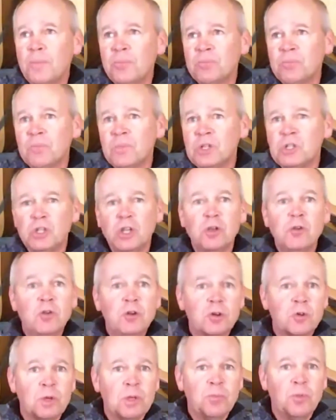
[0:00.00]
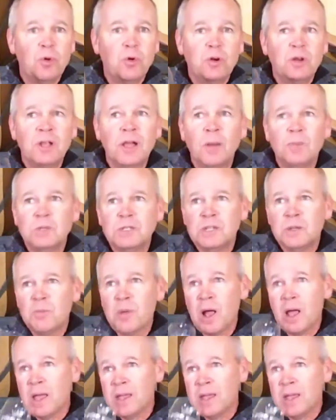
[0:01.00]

Charcuterie board comes to mind.